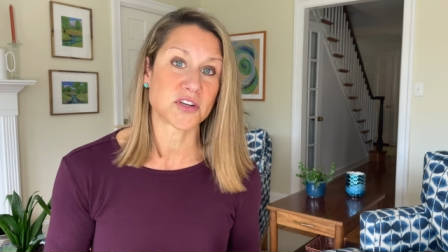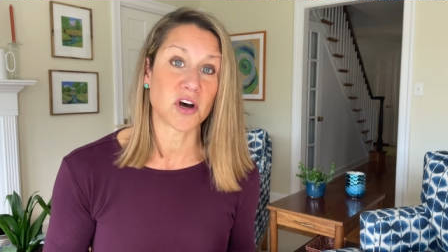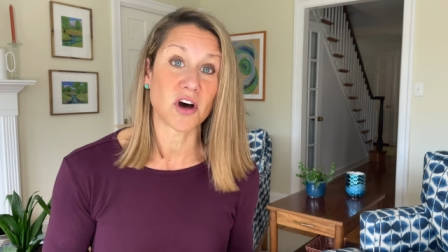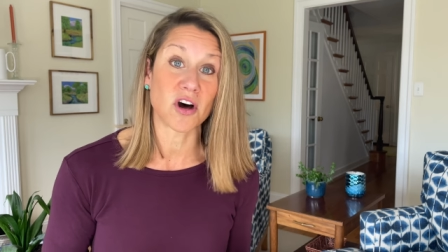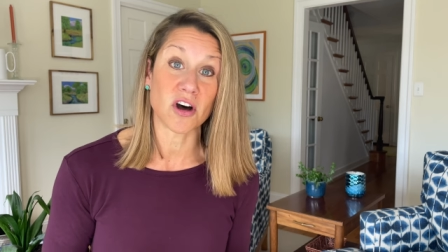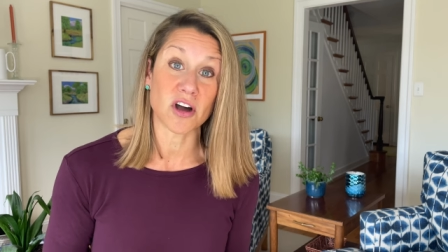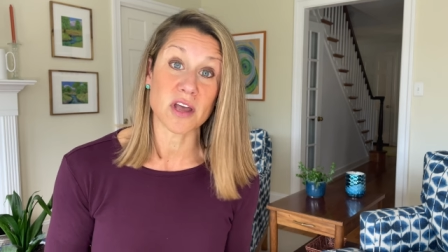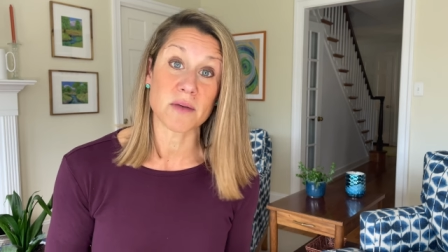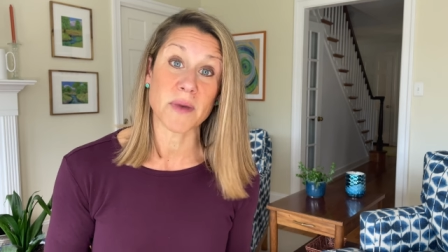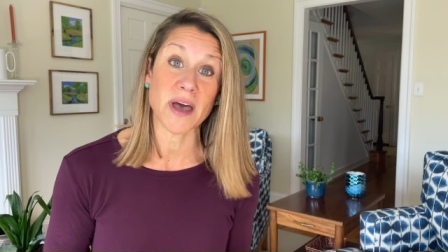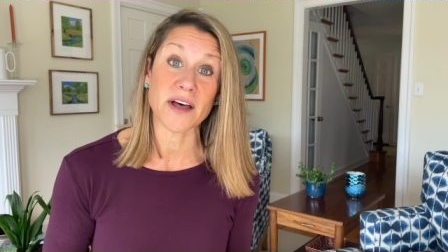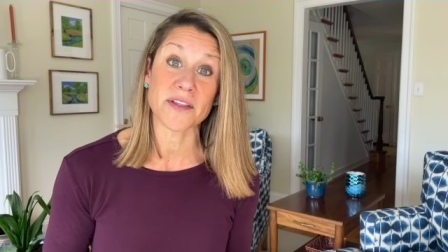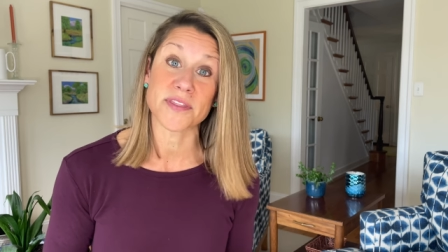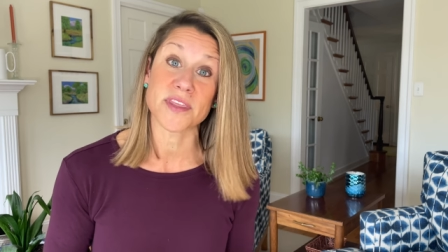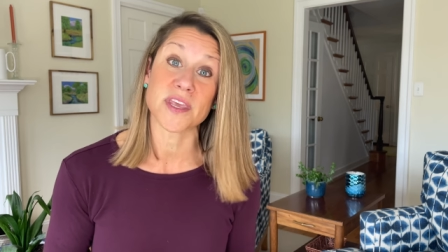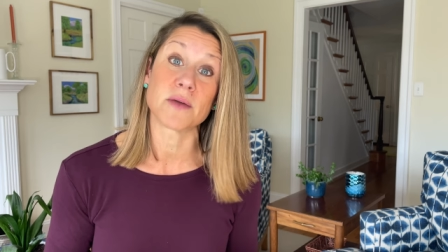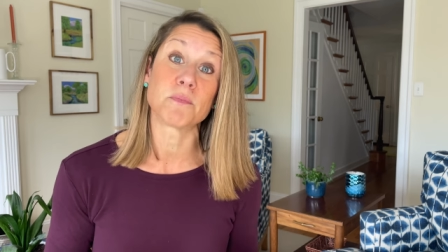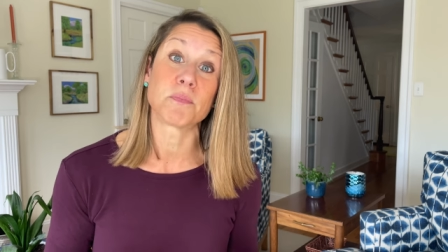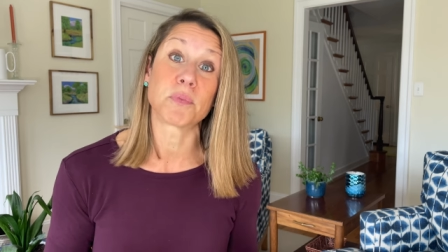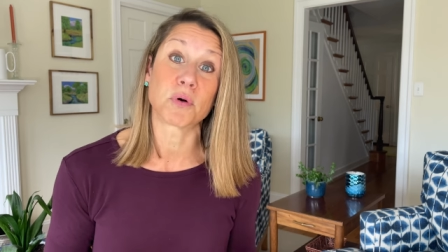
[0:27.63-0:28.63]
talk about
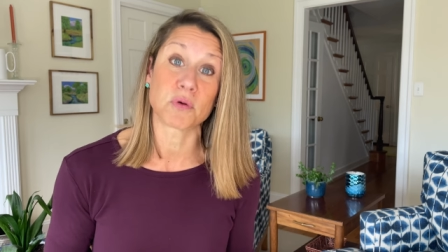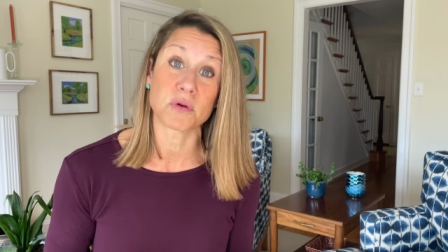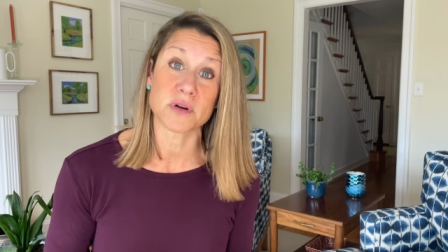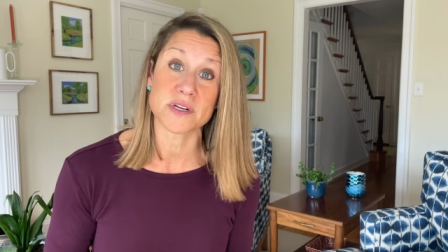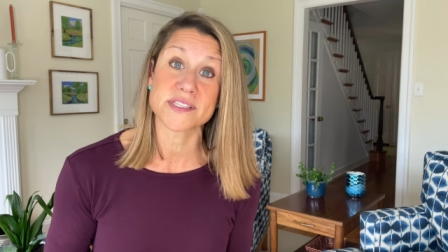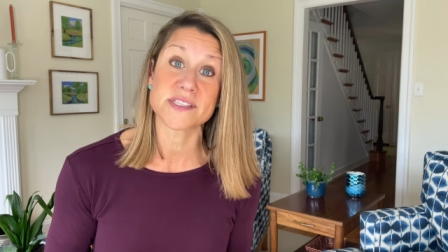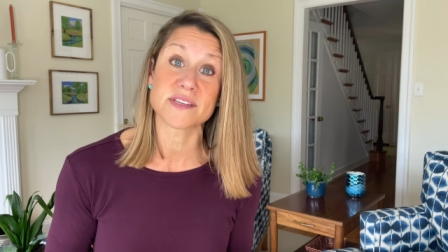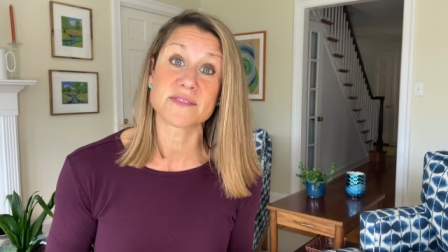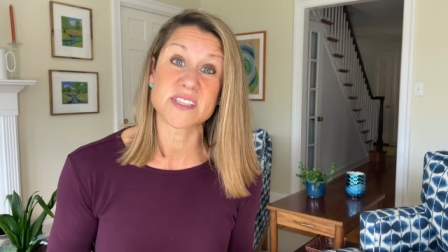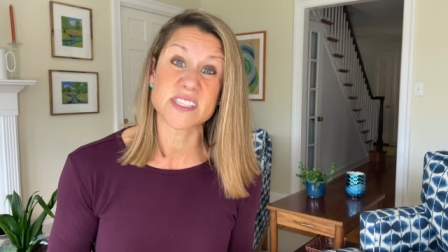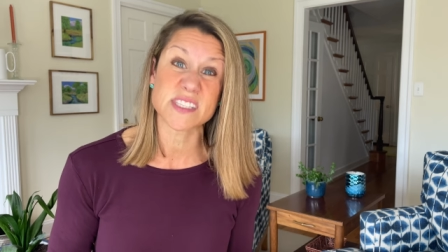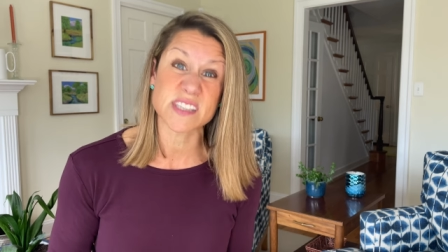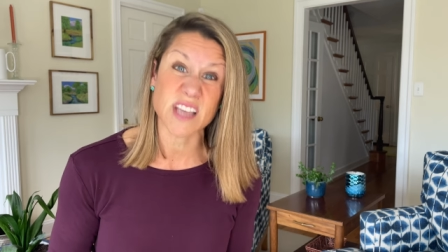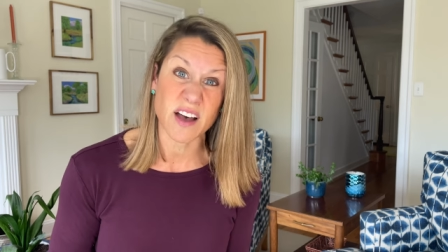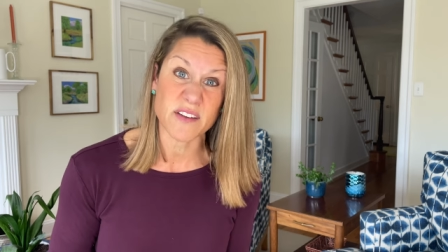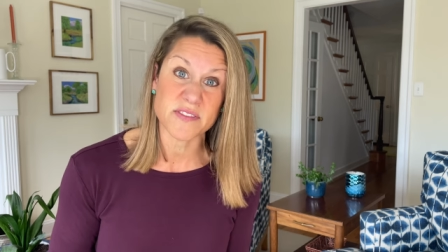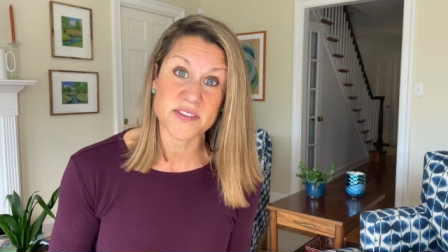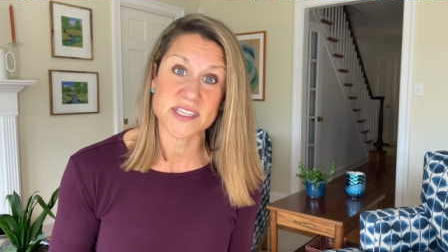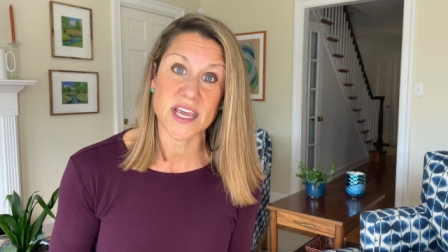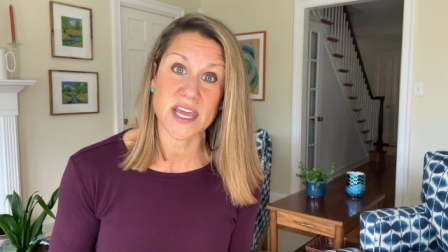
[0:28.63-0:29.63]
the importance of
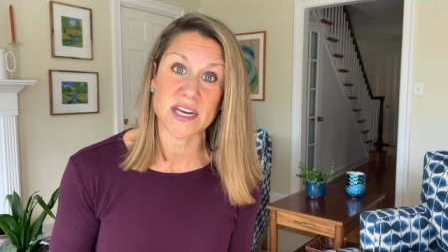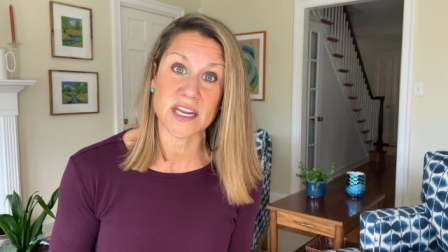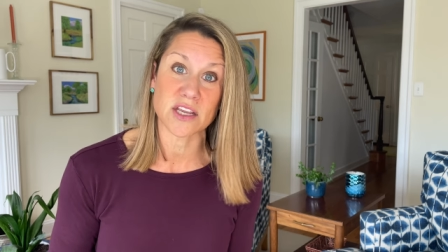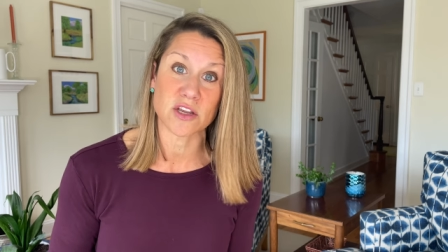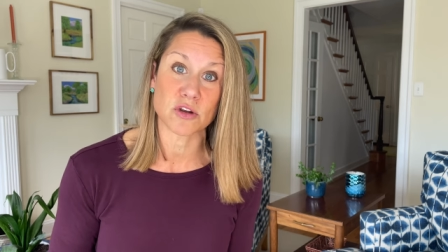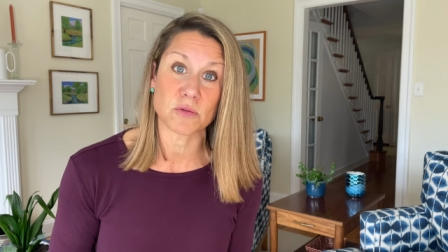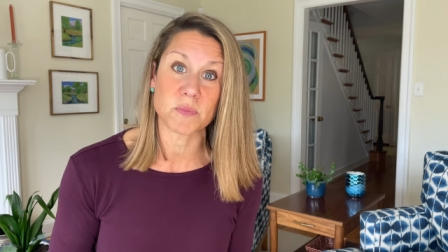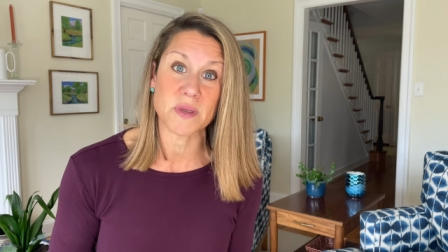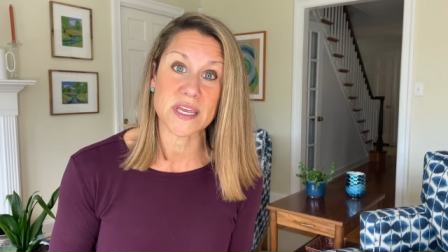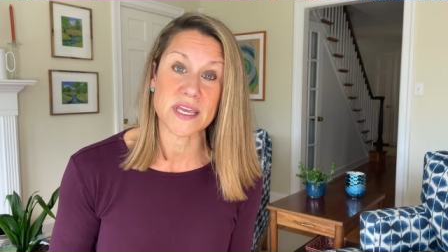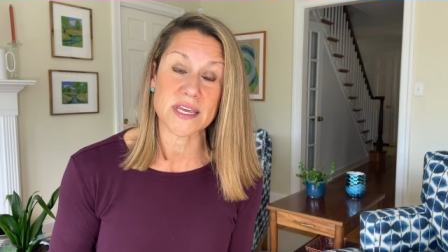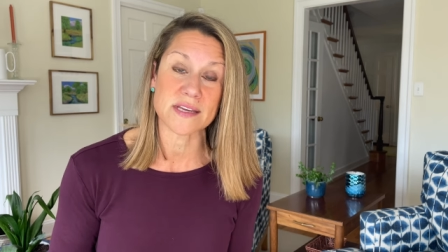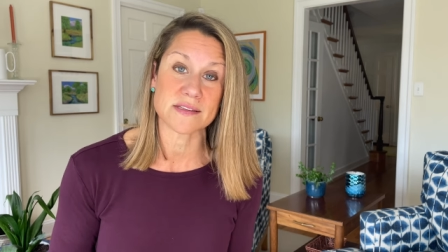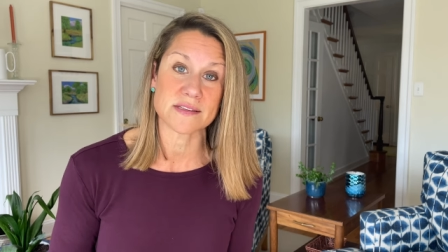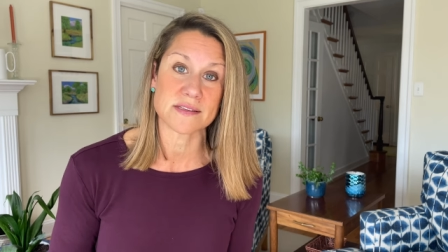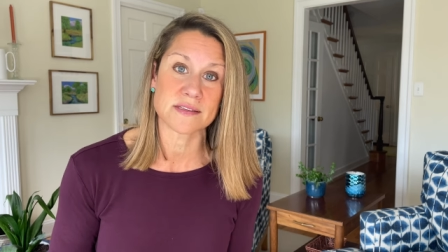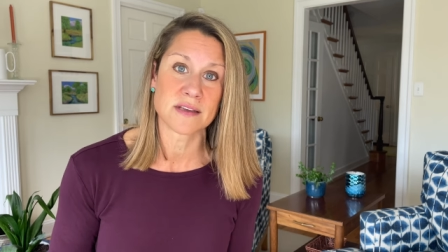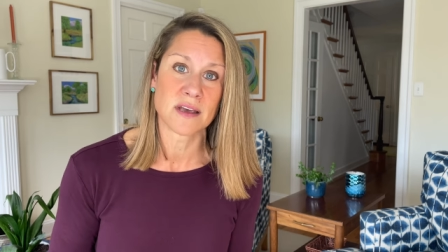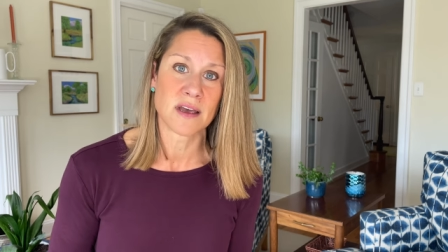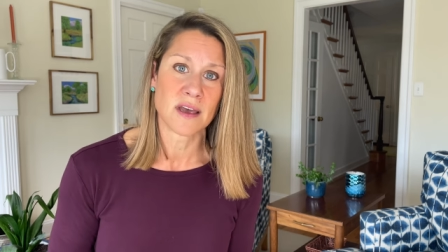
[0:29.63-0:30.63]
scuff sanding your
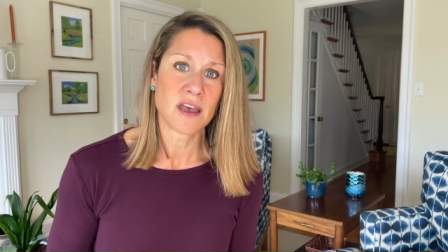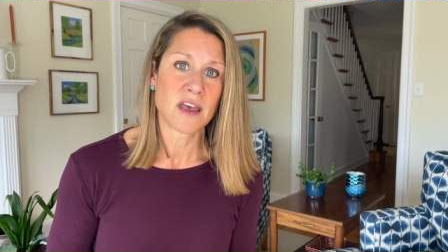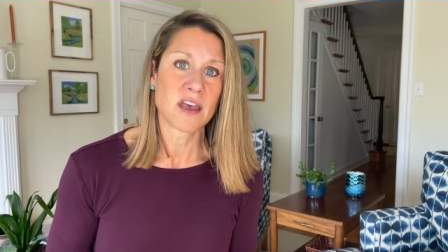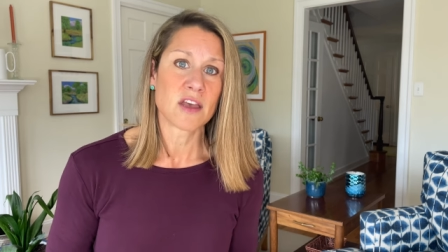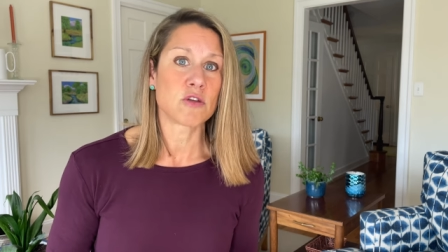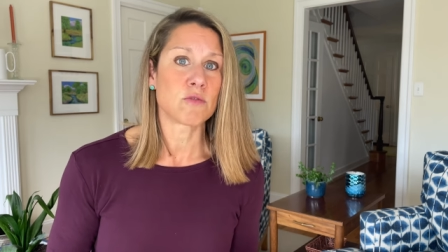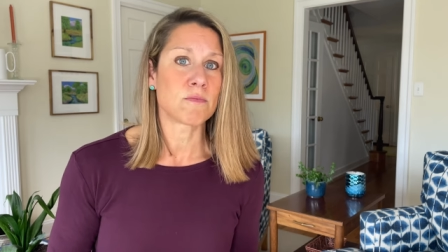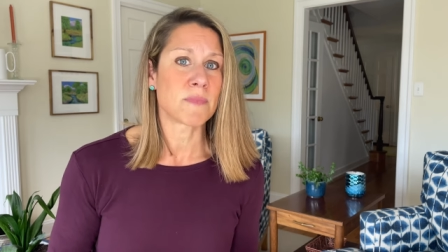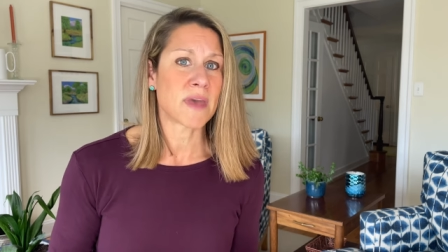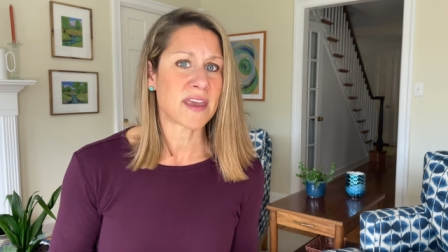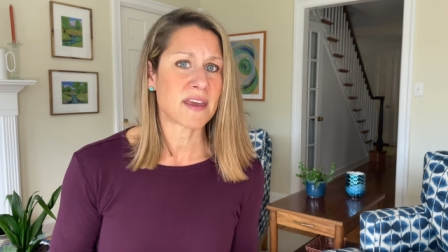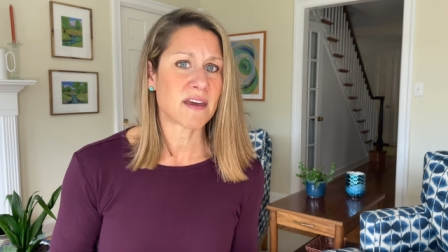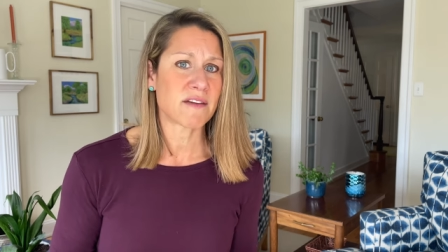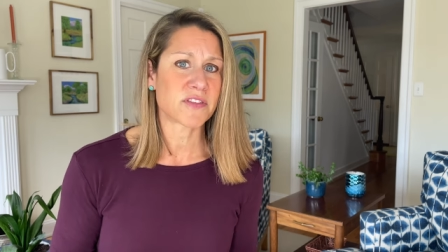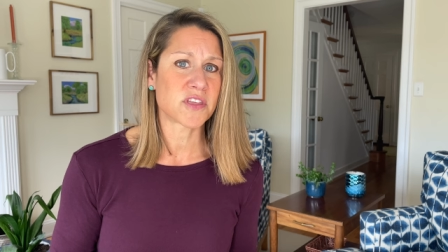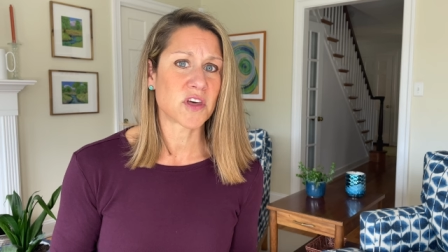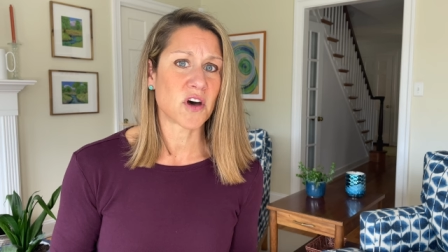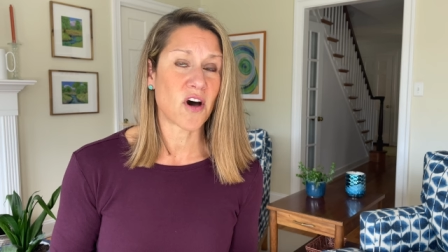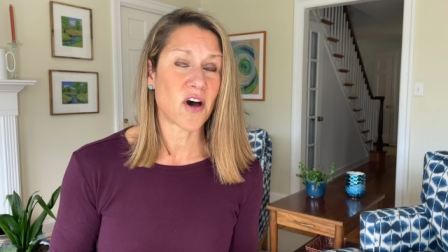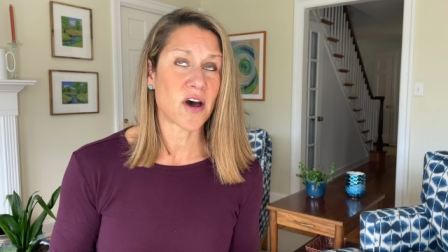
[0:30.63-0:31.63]
piece. You may have
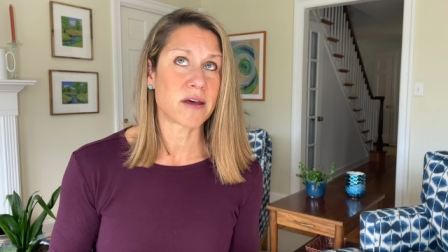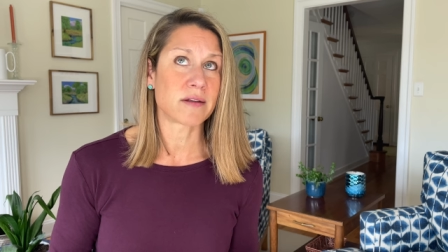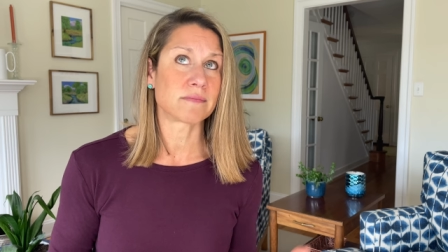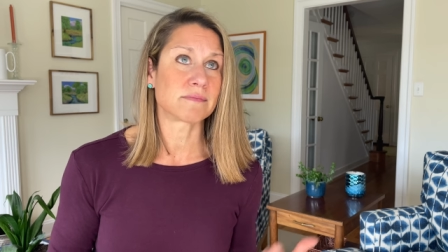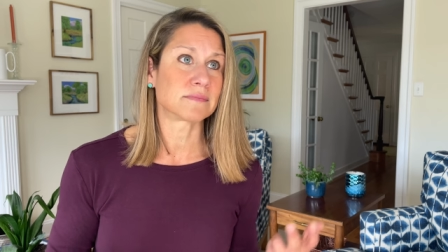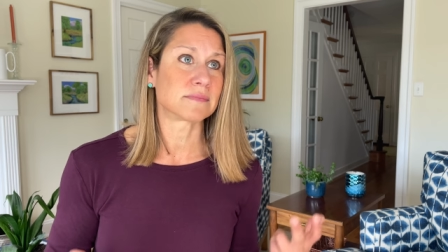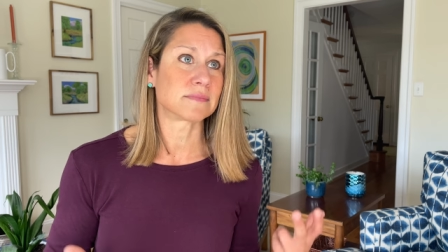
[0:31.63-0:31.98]
thought,